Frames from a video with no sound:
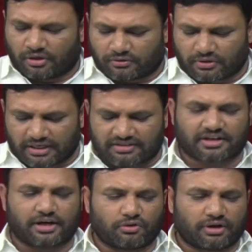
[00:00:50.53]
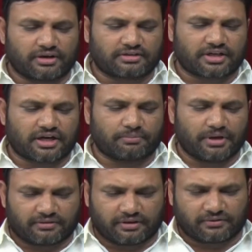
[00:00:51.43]
So, let us try to understand
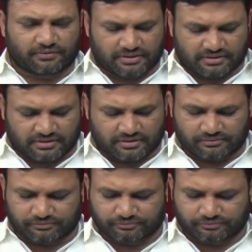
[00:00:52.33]
basics first.